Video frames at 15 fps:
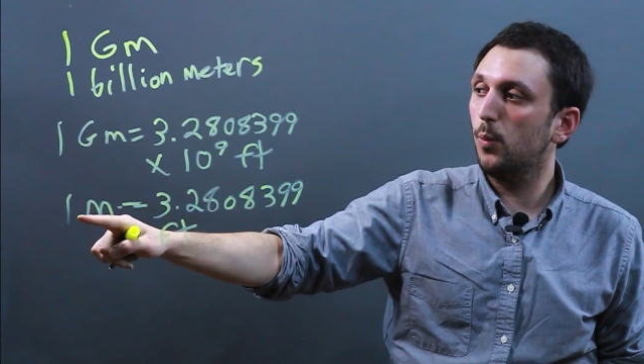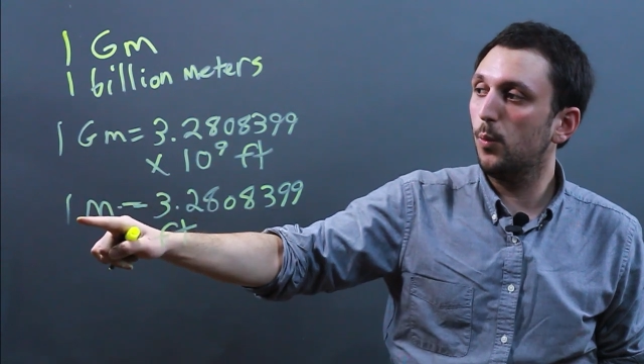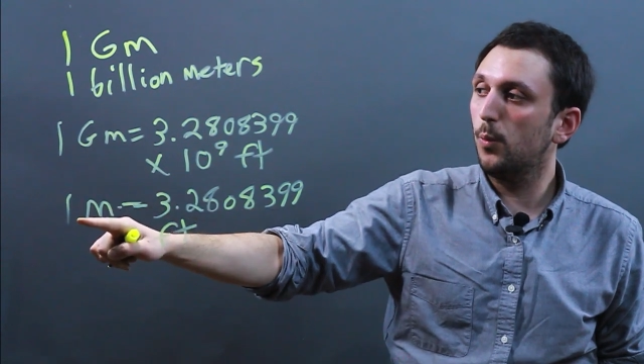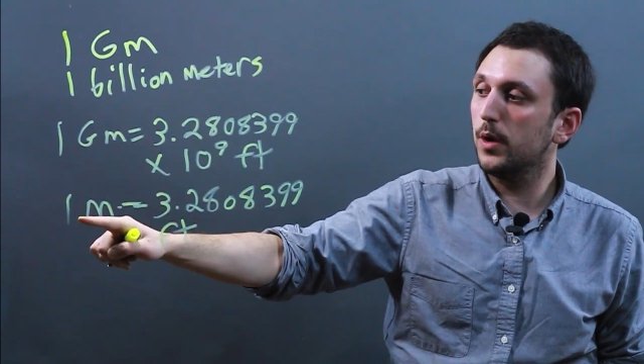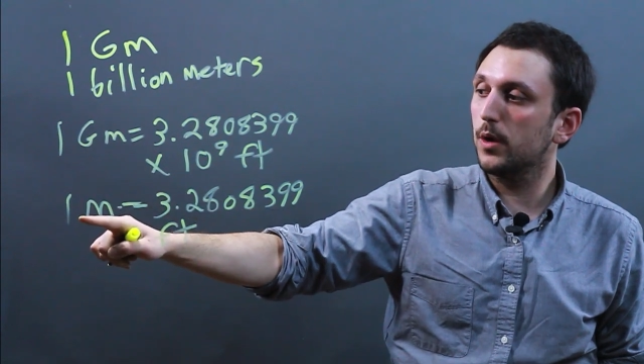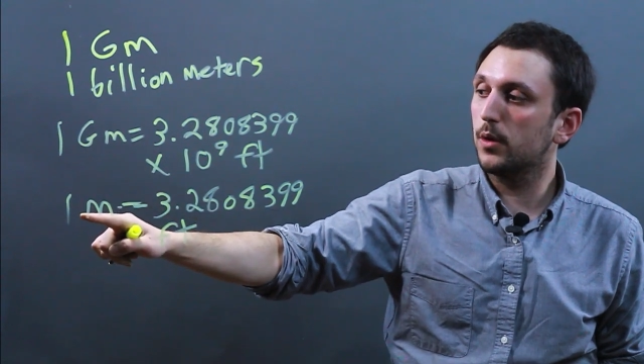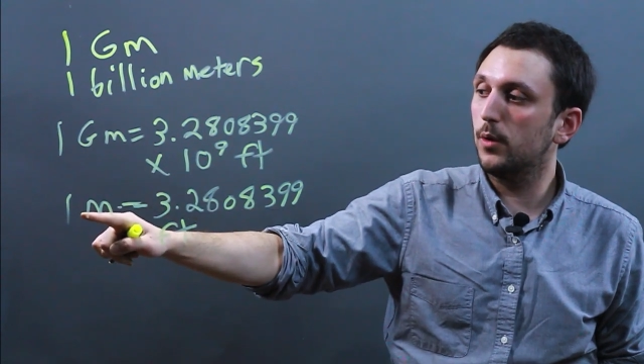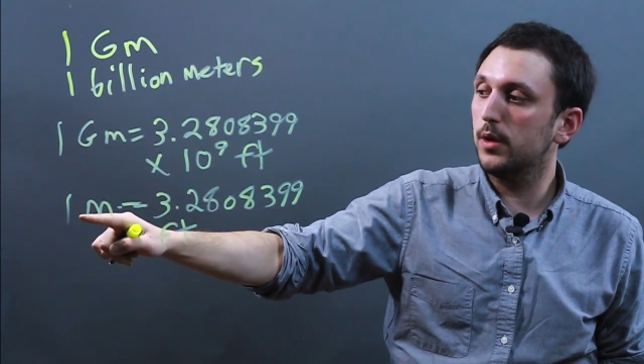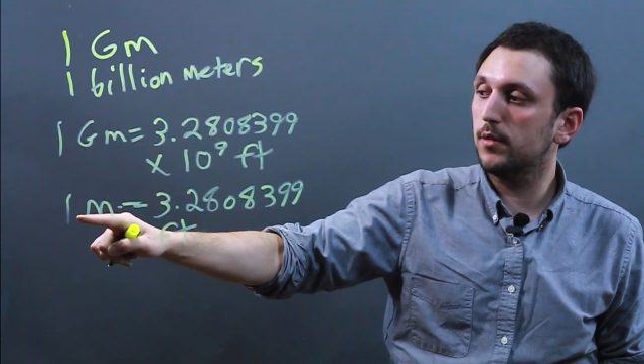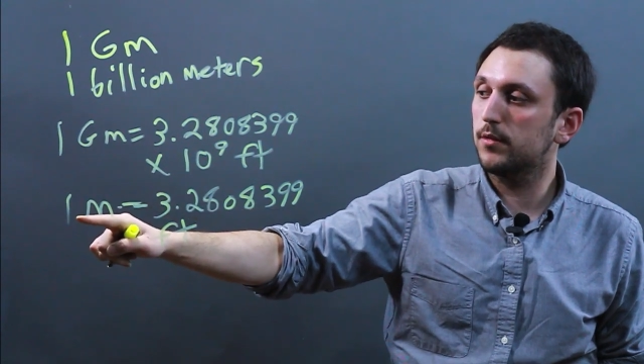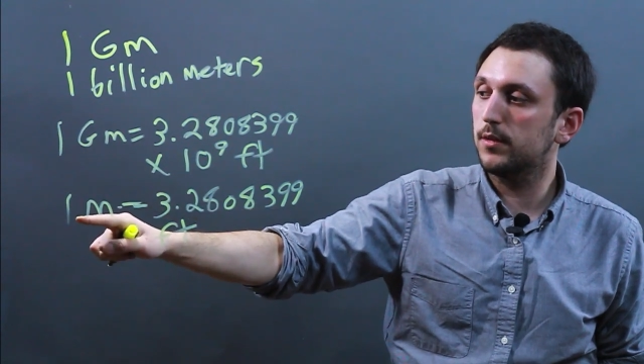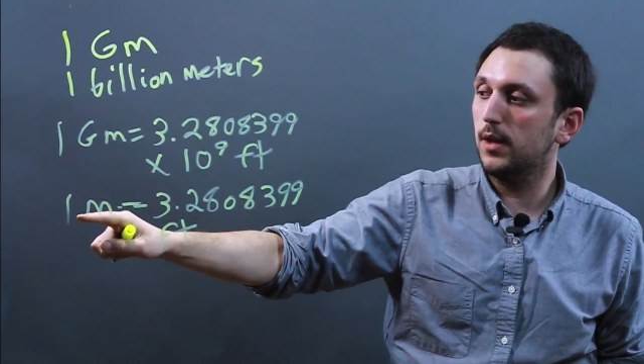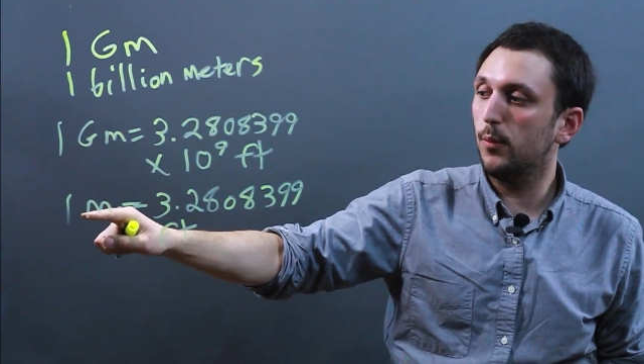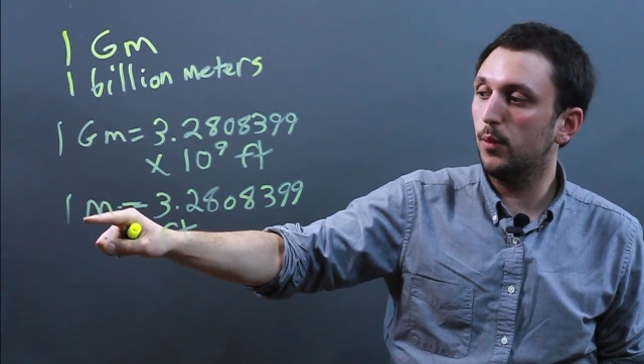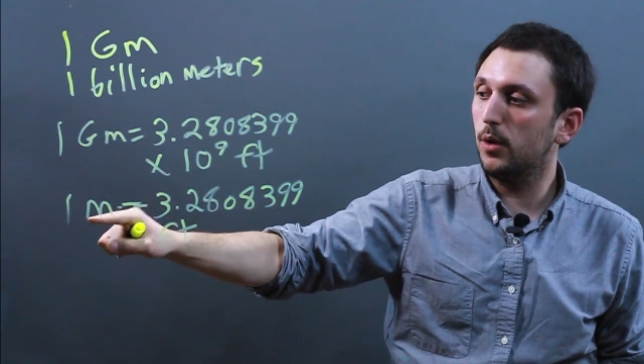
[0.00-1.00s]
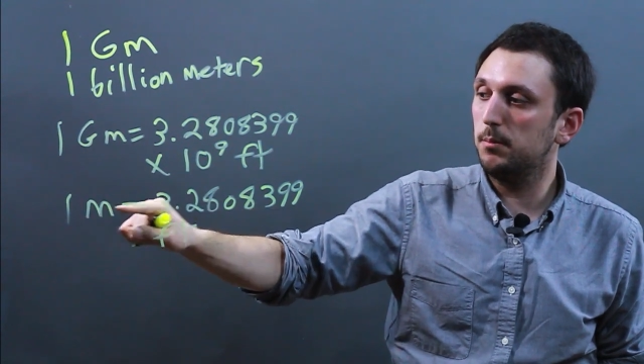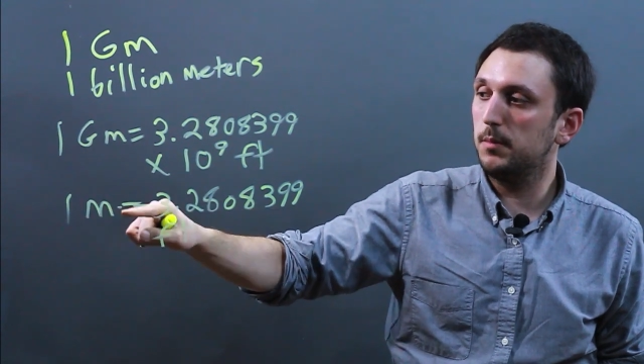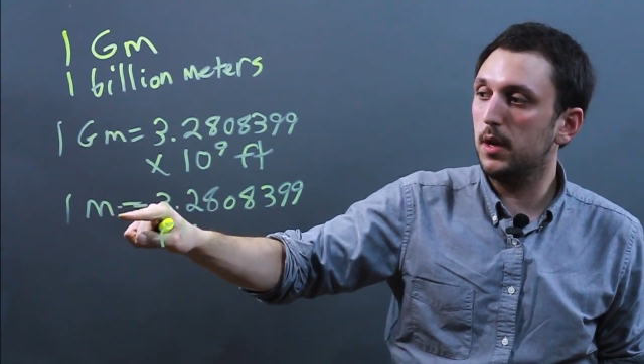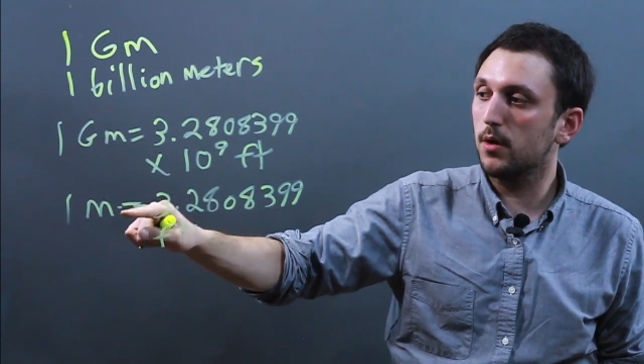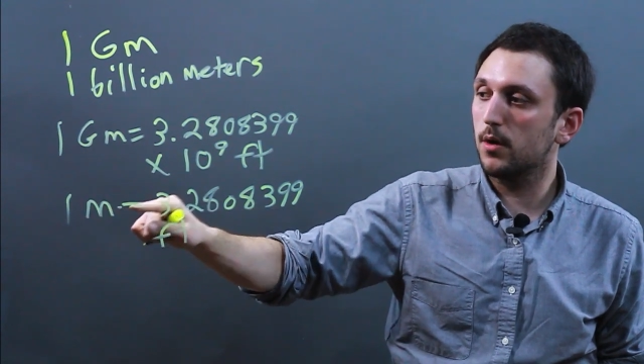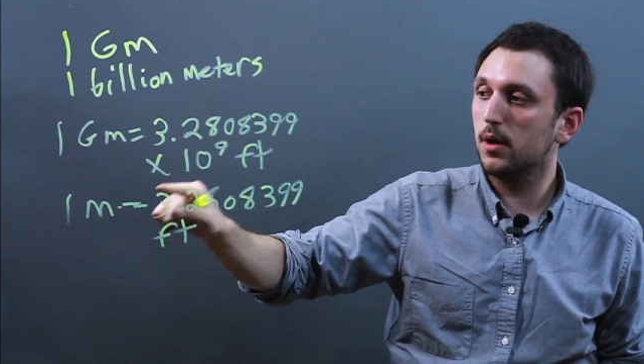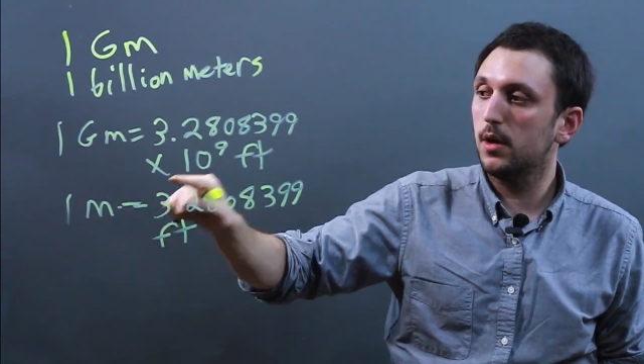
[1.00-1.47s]
we are going to say 1
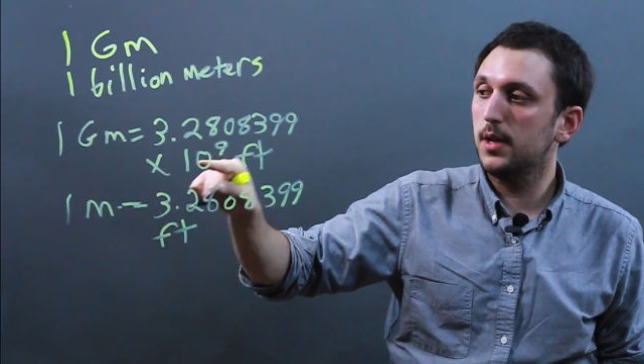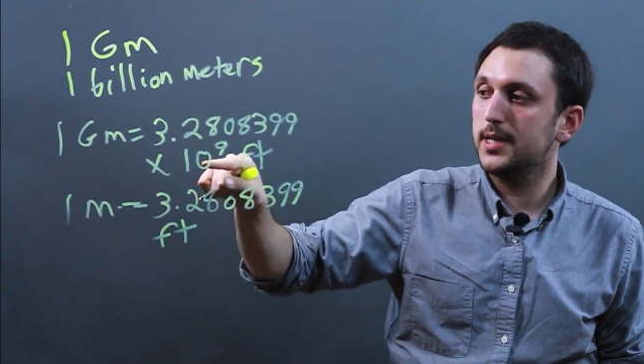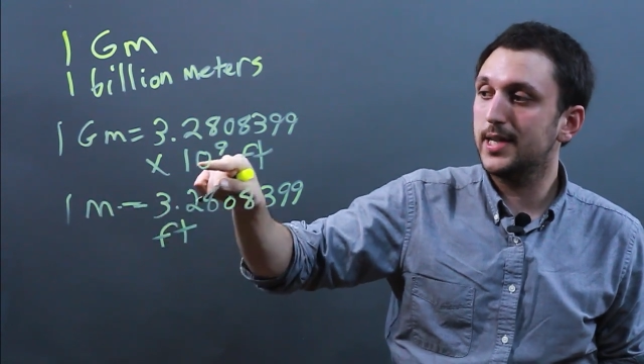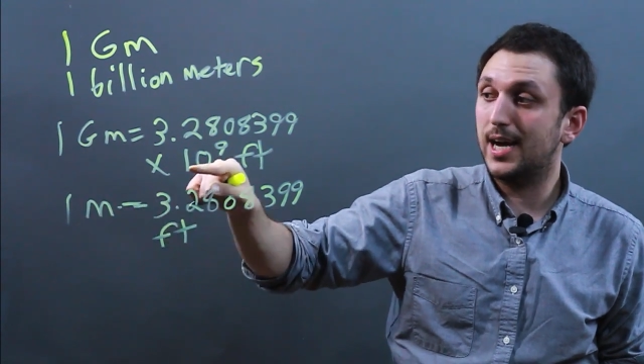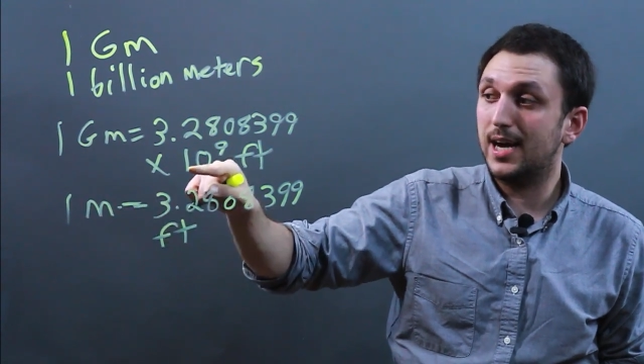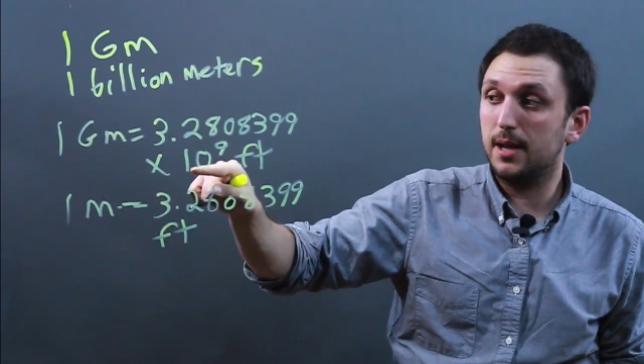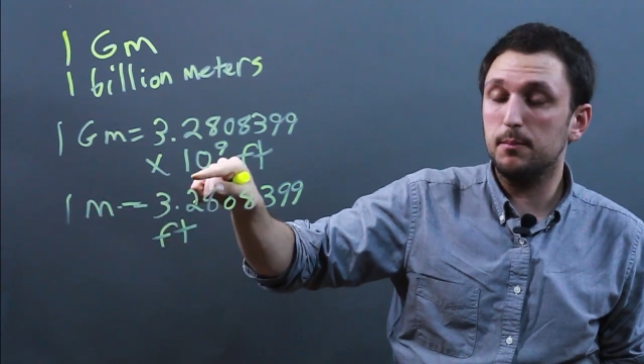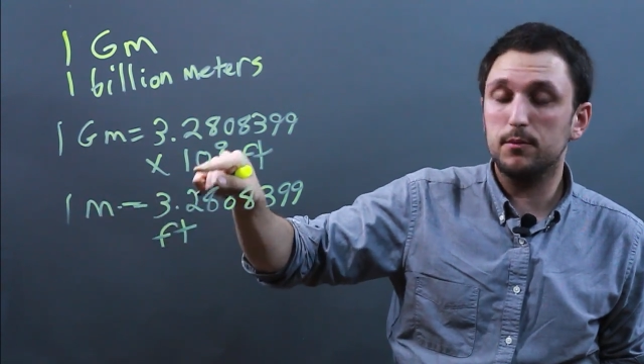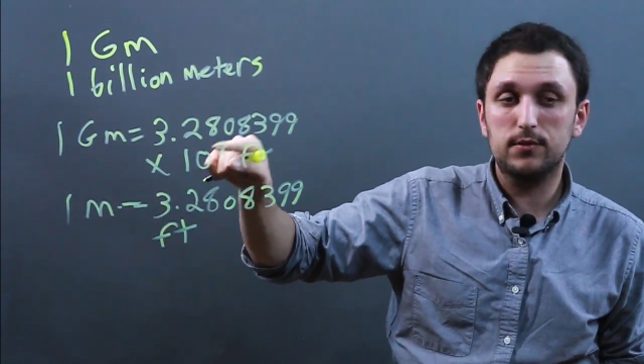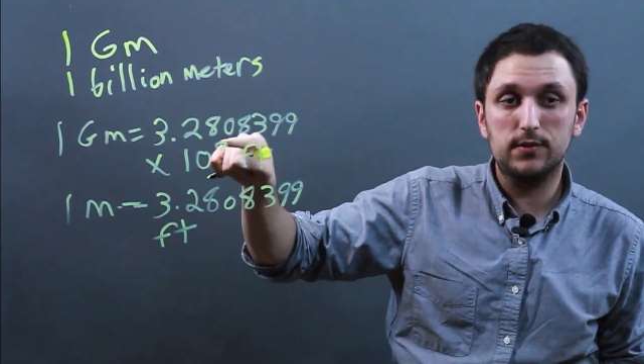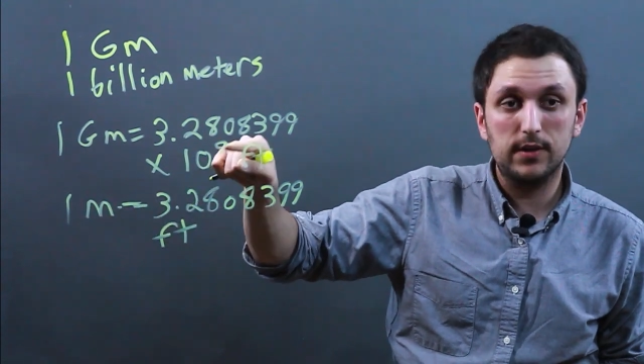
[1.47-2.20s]
meter times